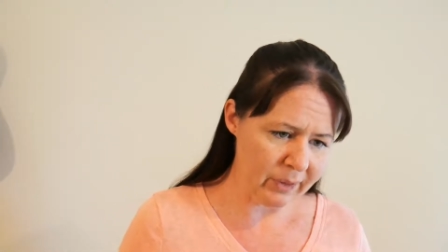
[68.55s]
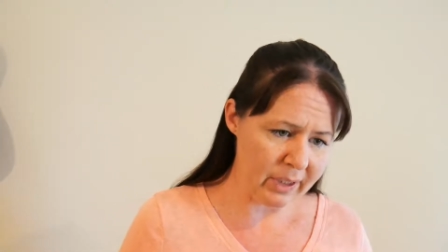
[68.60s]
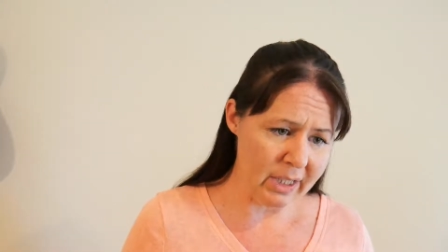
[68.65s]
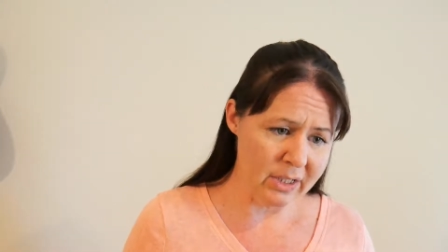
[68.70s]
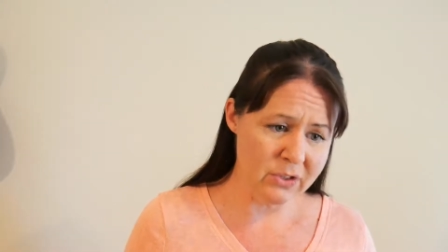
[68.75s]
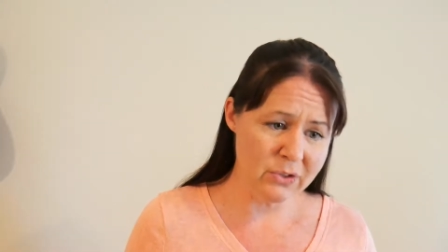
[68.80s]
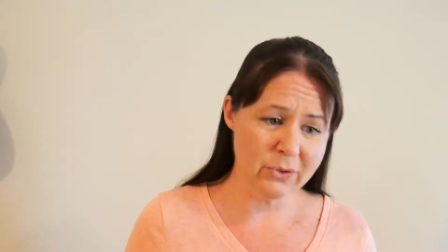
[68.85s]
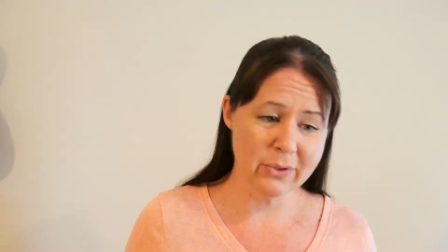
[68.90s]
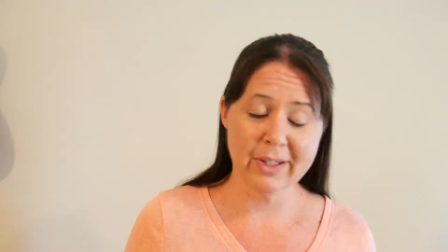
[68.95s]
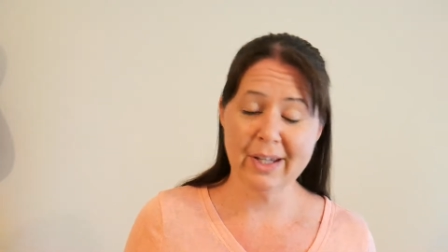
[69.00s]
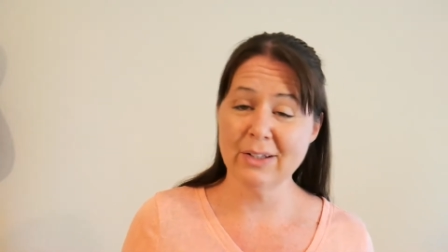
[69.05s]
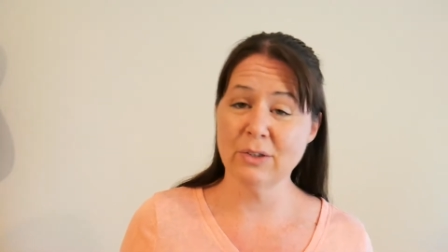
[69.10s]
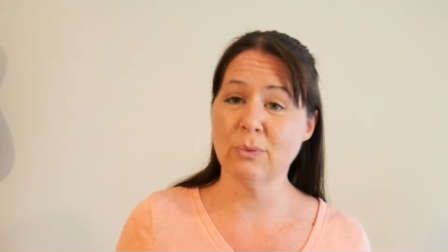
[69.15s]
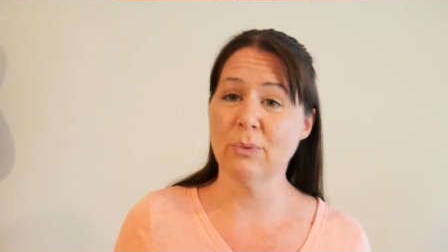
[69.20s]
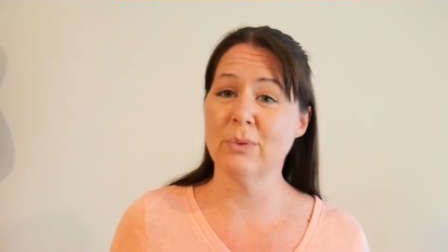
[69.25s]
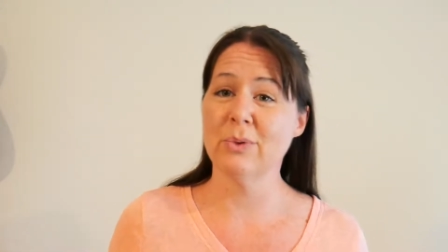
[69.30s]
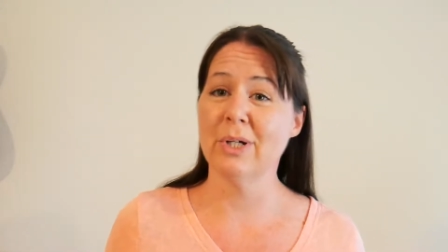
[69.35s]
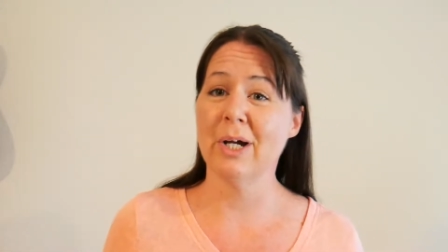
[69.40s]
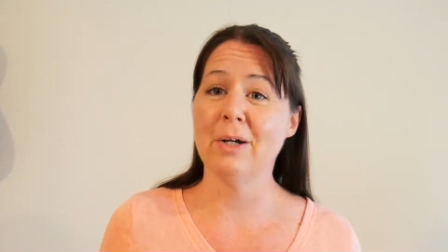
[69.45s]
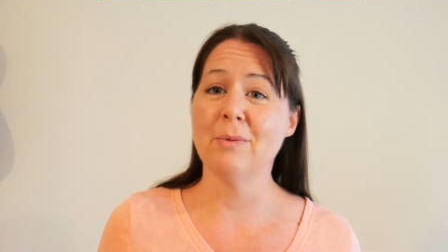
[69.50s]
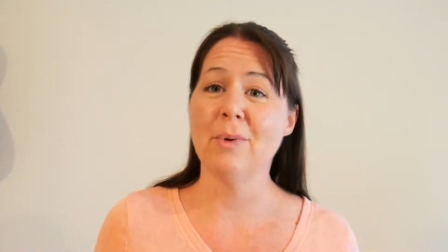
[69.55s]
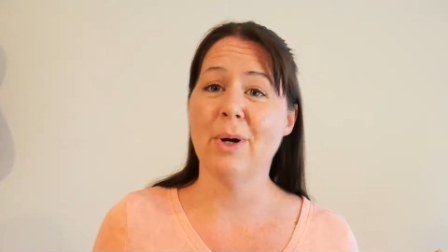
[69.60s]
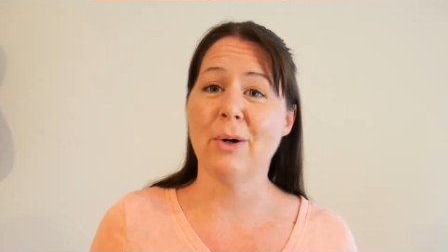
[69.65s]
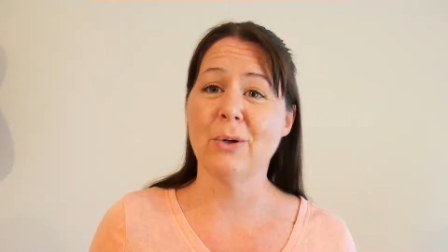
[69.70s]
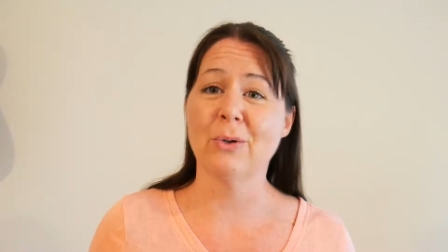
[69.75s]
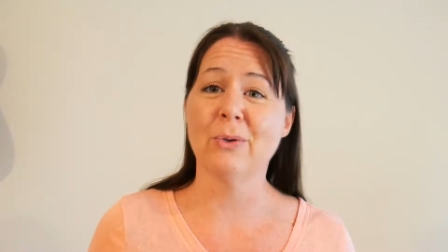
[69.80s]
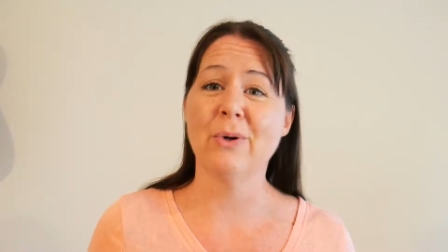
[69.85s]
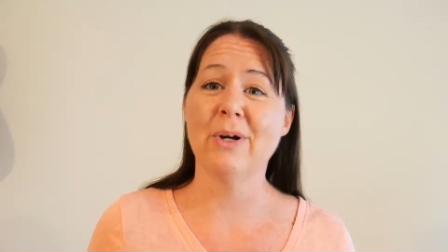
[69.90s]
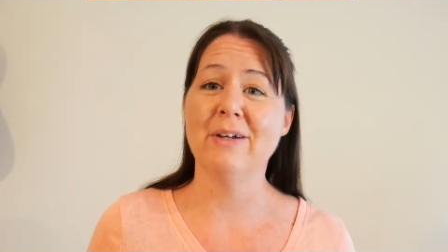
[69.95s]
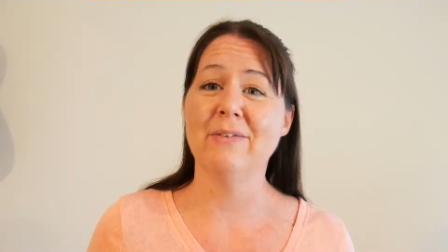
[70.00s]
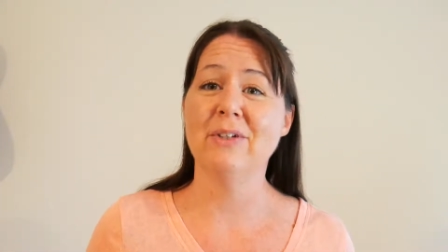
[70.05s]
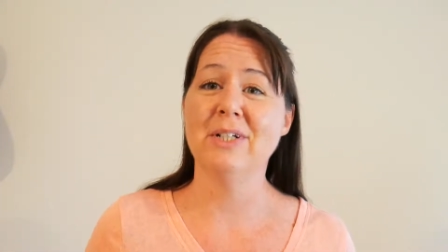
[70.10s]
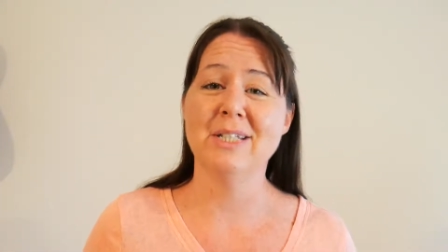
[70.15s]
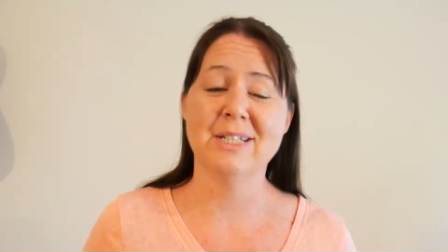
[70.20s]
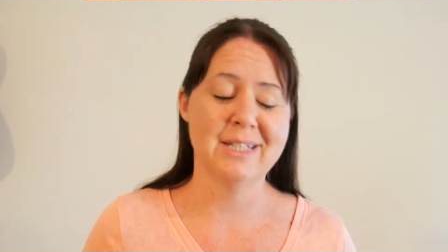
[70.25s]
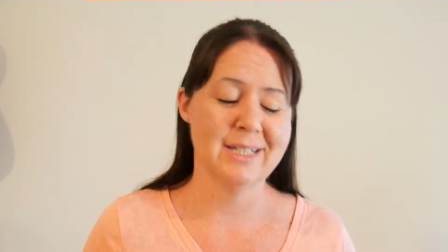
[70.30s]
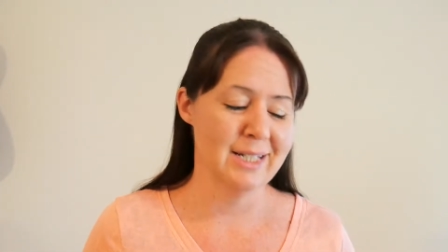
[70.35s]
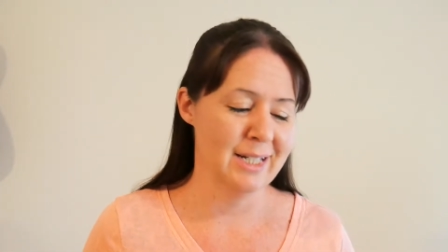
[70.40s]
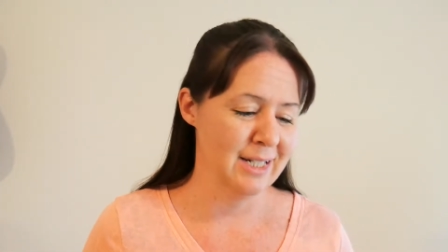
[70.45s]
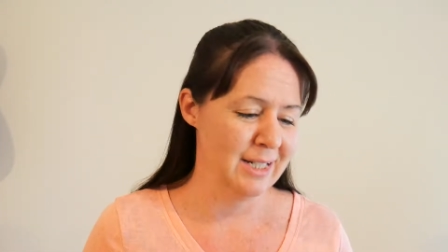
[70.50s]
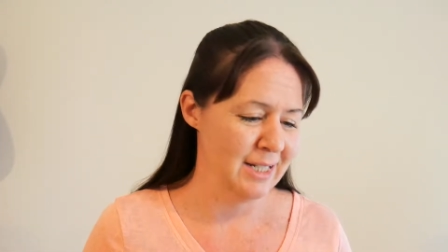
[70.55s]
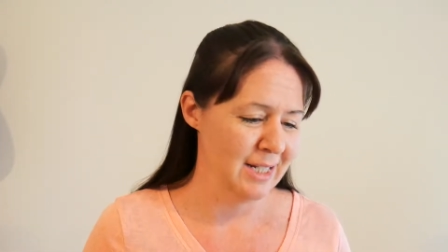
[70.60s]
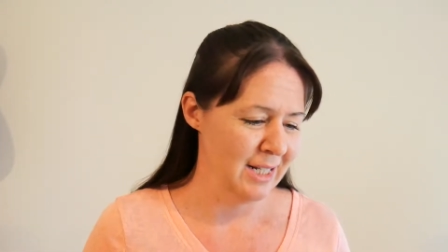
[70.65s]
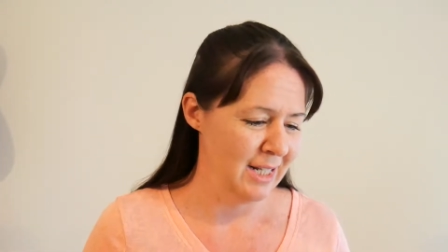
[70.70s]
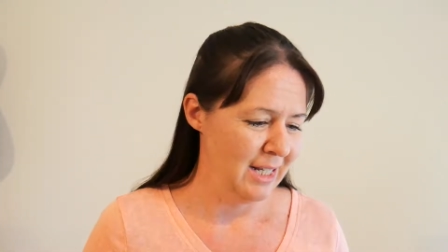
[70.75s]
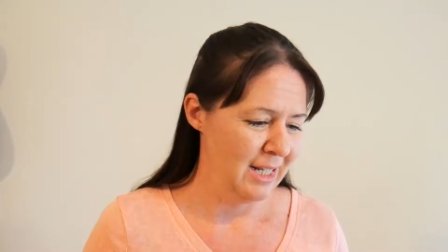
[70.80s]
And so that's what we're talking about craving sin.